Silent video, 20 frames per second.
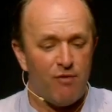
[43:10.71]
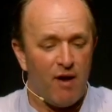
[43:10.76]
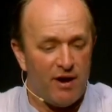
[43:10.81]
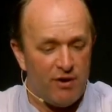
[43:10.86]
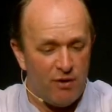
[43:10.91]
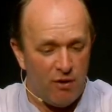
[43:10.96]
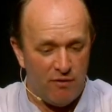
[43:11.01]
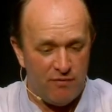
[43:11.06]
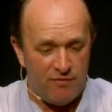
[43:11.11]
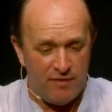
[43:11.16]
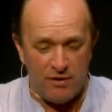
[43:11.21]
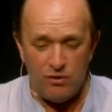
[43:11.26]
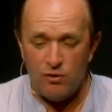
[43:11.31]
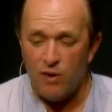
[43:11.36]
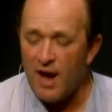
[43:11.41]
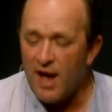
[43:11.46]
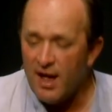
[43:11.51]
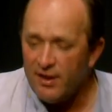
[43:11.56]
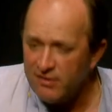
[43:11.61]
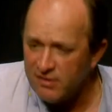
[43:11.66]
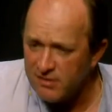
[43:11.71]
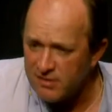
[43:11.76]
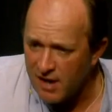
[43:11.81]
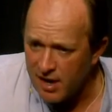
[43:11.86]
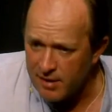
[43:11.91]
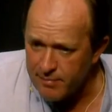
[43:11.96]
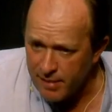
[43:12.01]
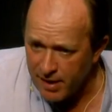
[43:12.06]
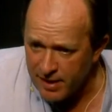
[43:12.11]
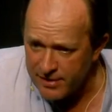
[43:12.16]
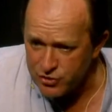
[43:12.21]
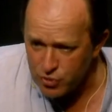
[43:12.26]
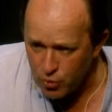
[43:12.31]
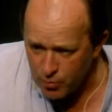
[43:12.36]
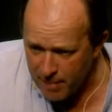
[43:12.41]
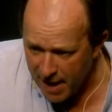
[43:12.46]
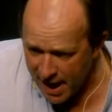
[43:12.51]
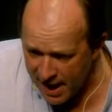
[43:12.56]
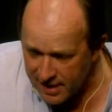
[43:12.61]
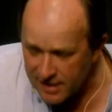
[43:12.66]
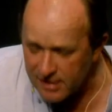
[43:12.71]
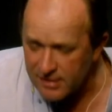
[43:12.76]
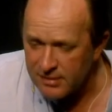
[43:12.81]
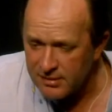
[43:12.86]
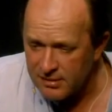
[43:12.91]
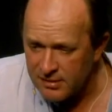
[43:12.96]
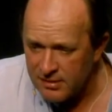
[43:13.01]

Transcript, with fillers: ride off and your hands are tied behind your back